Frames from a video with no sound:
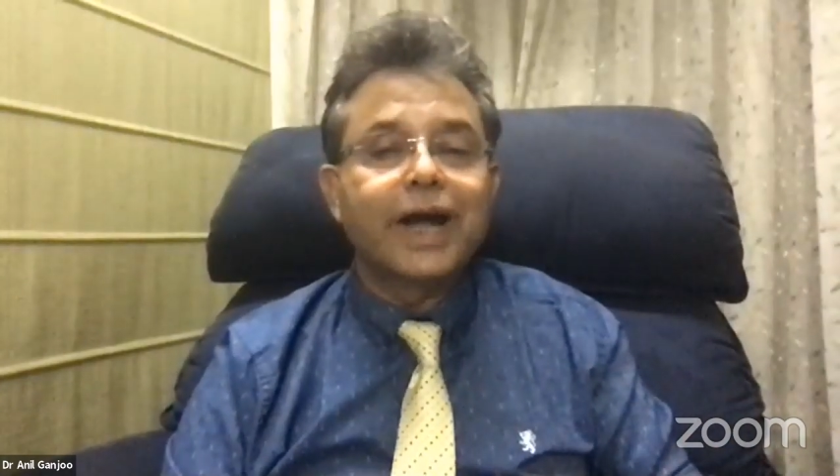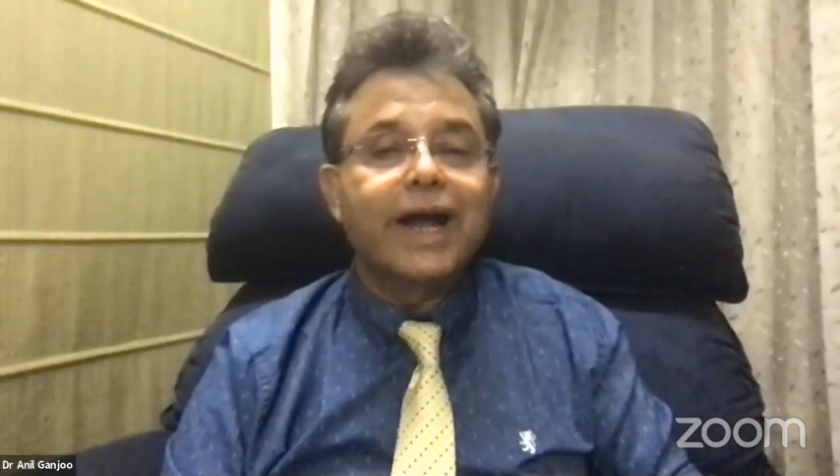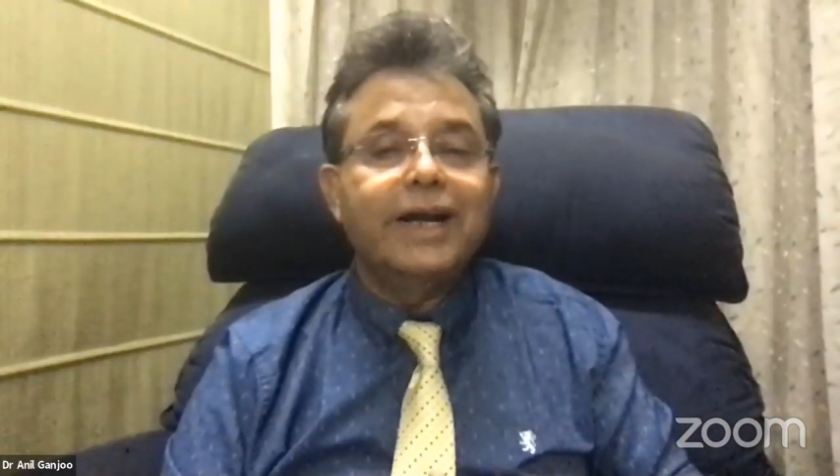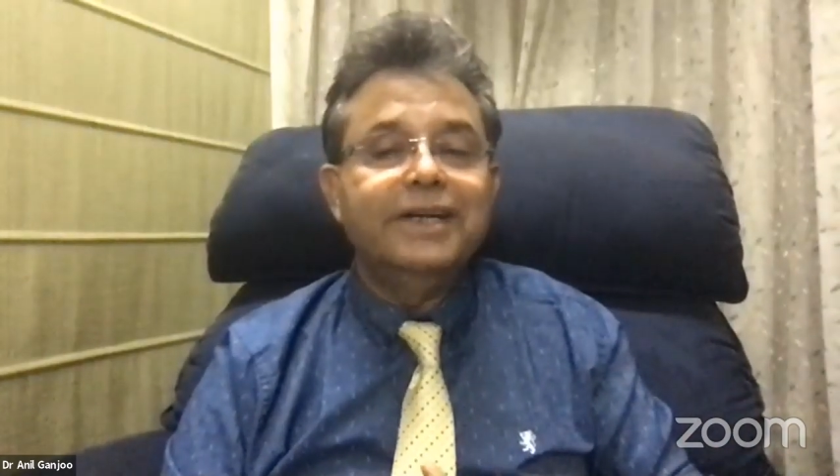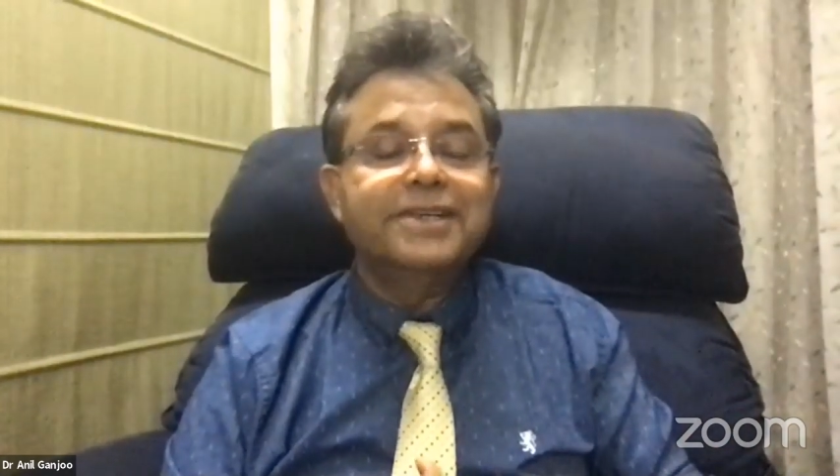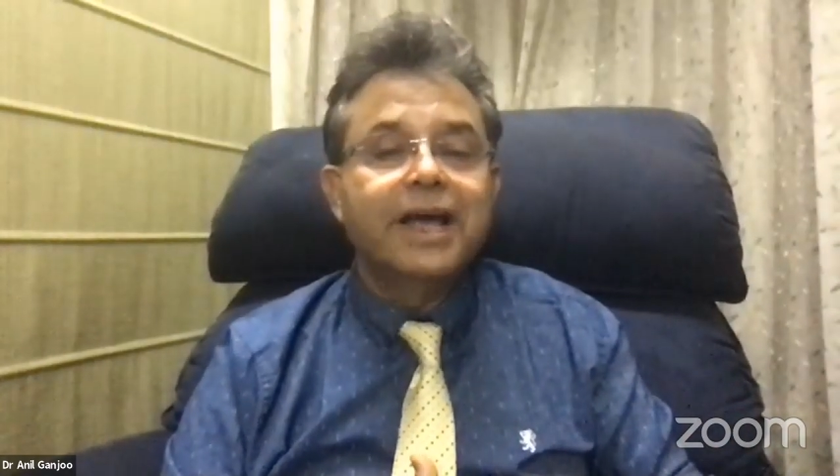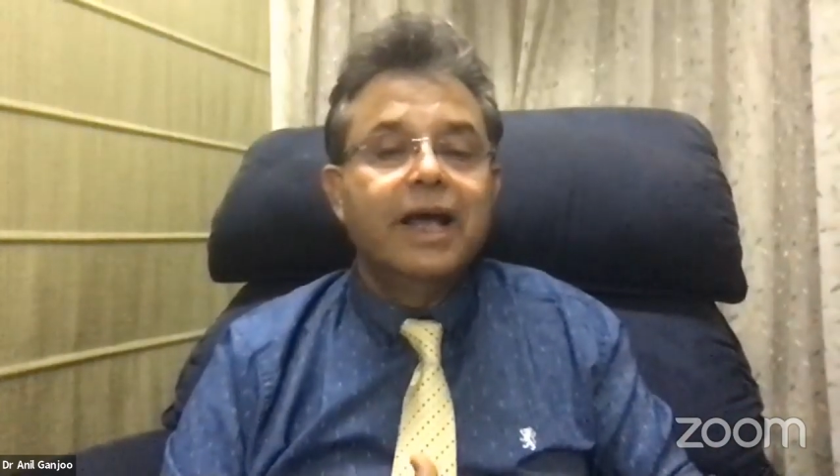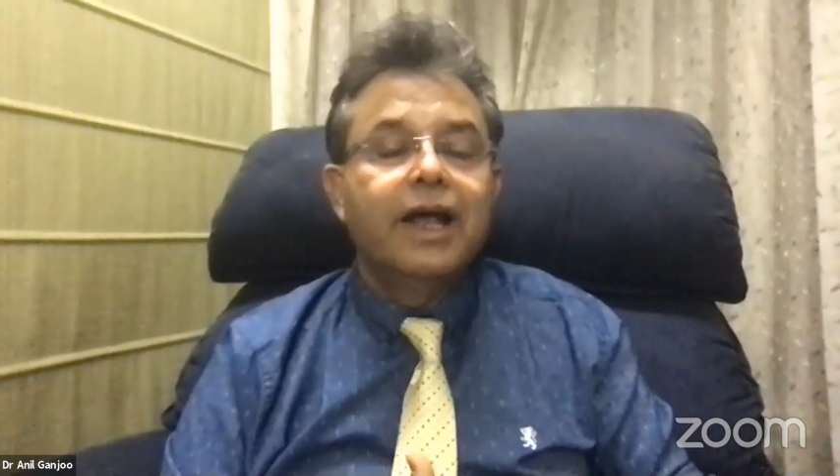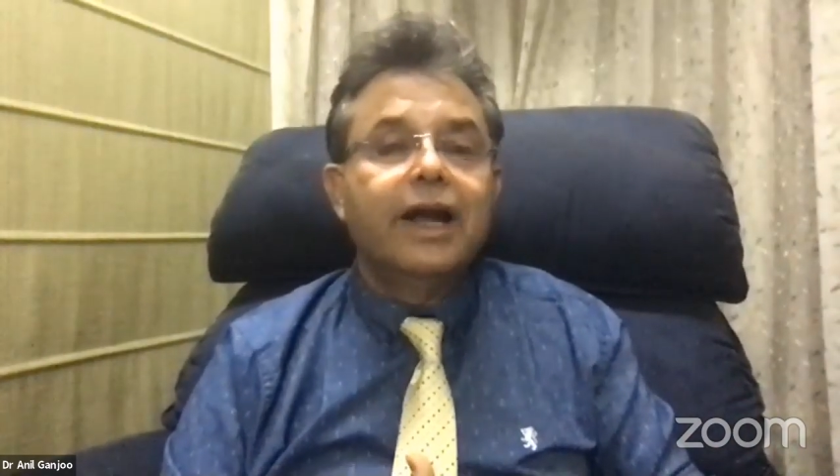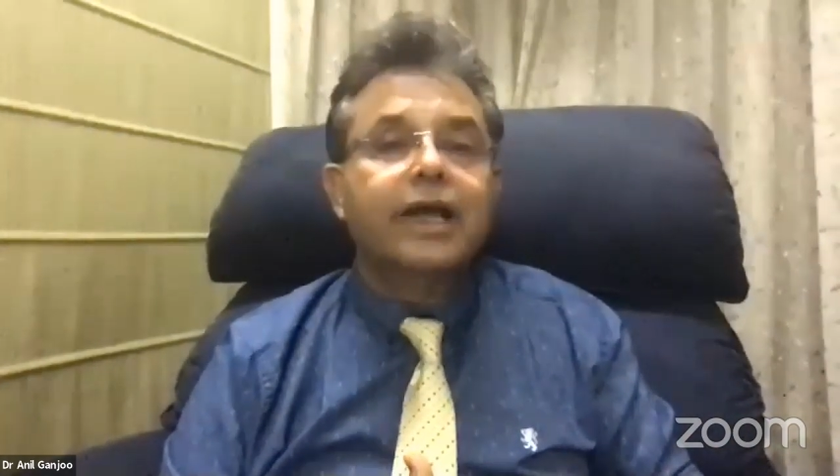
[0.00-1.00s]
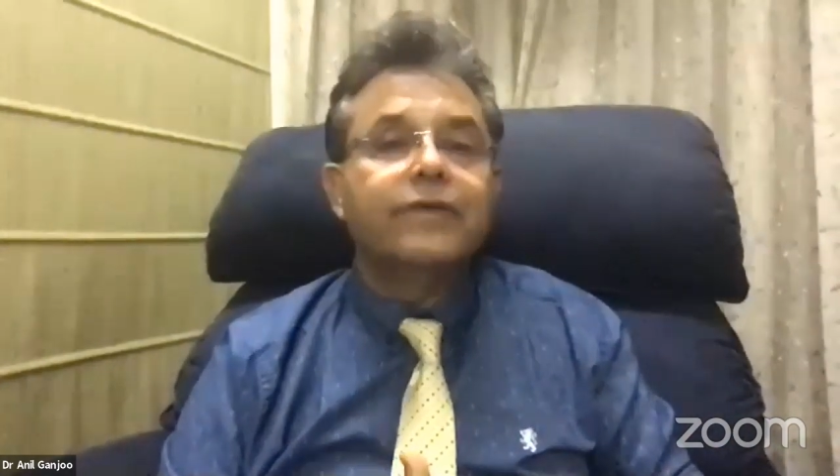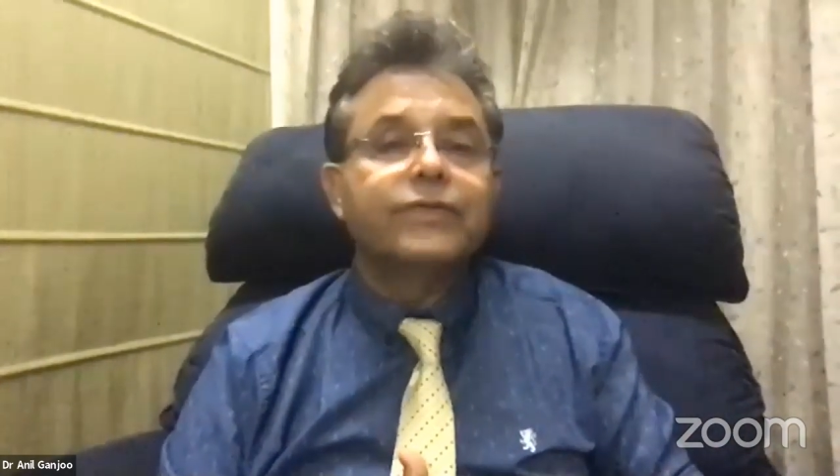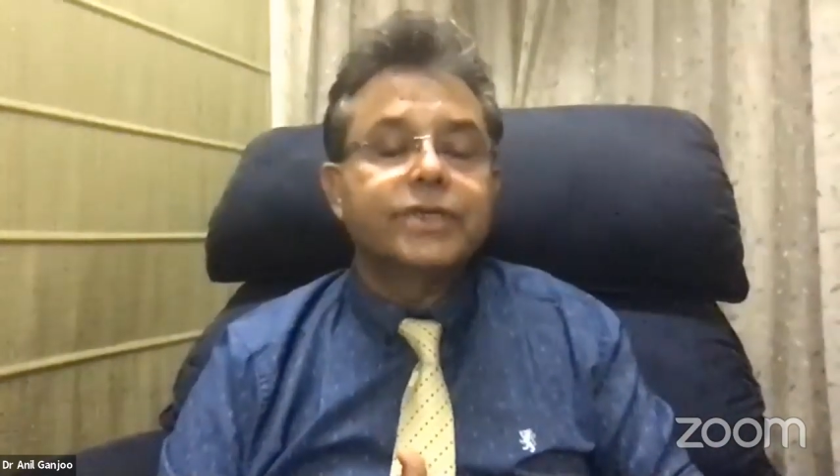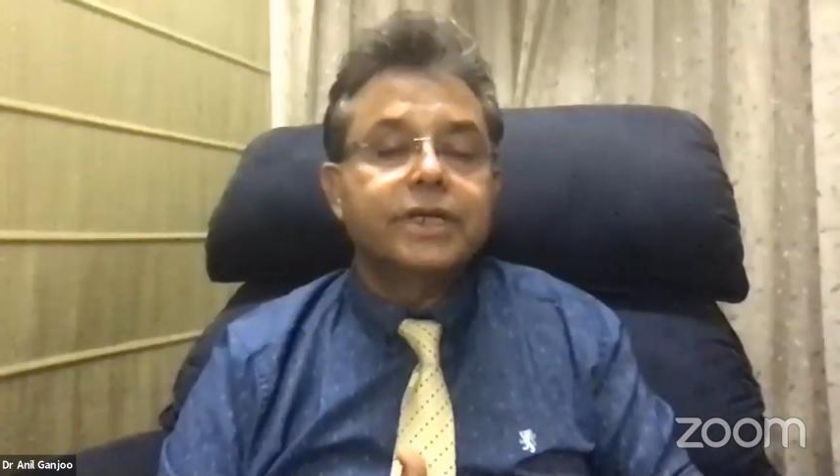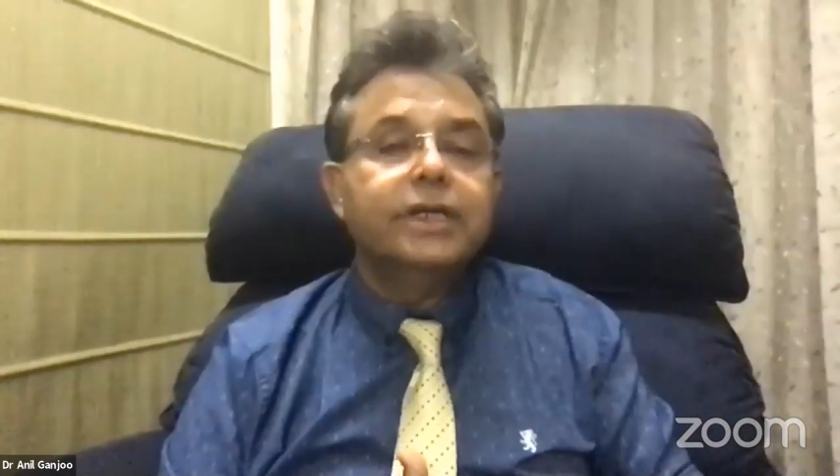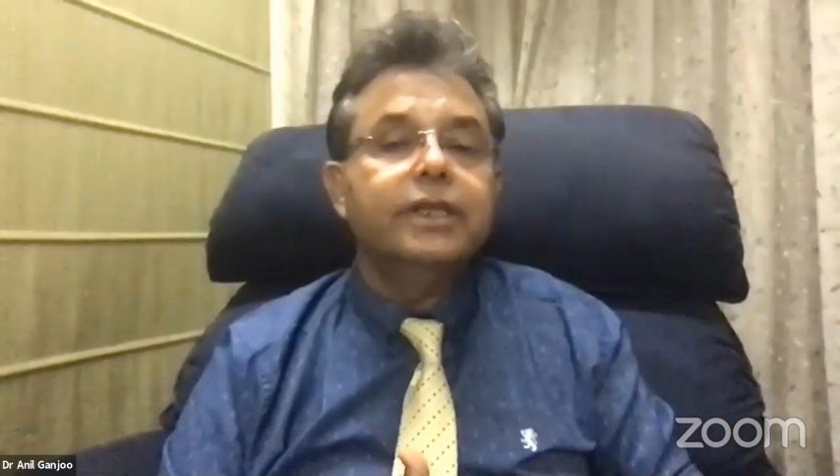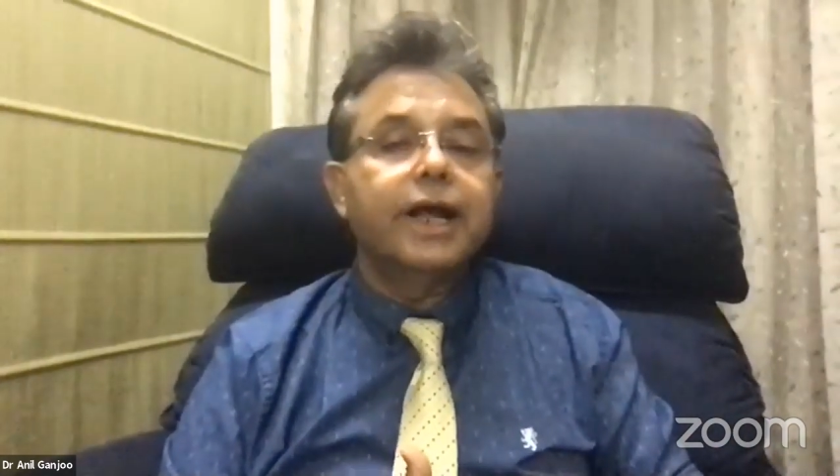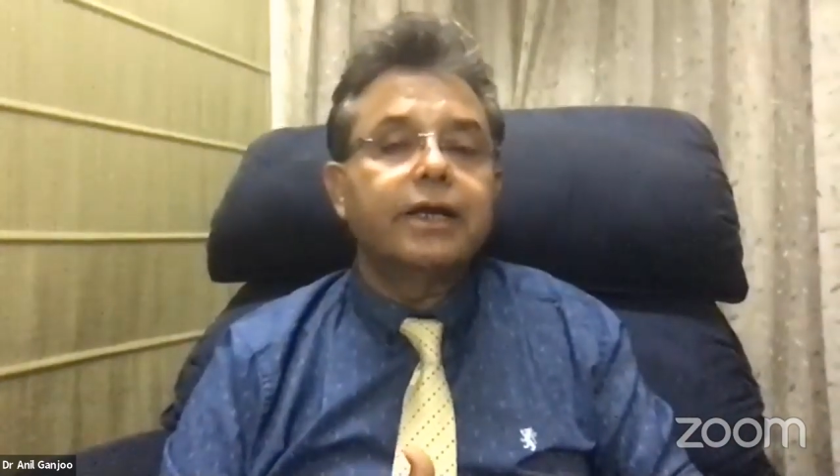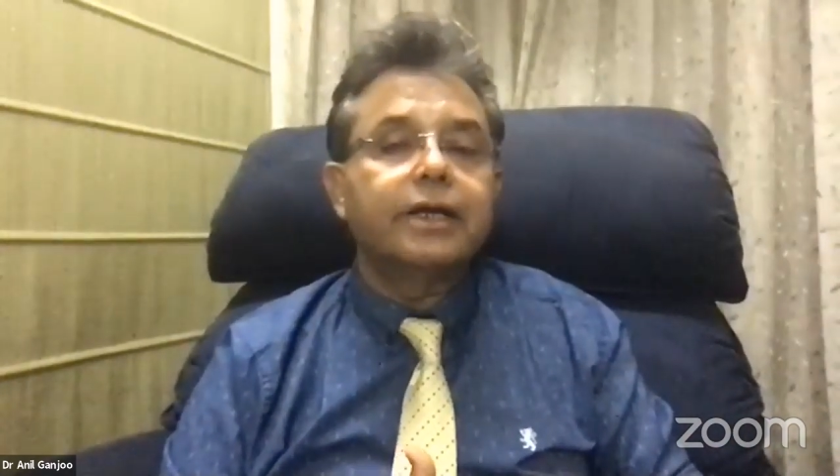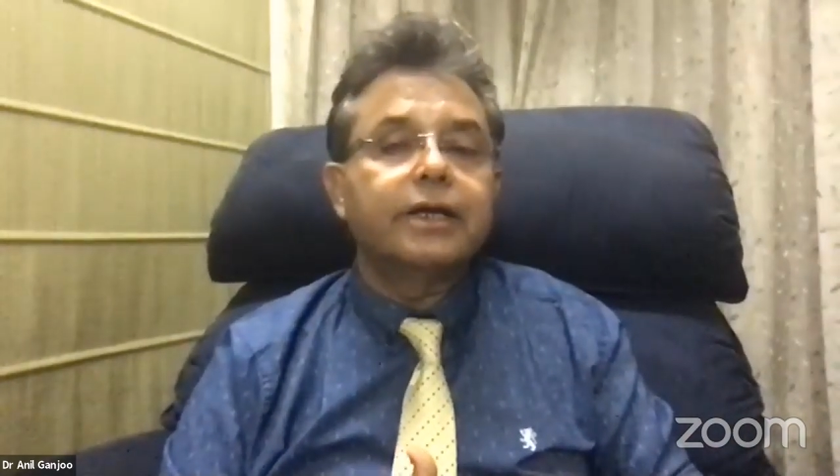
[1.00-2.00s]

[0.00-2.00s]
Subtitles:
kinds, and I've seen that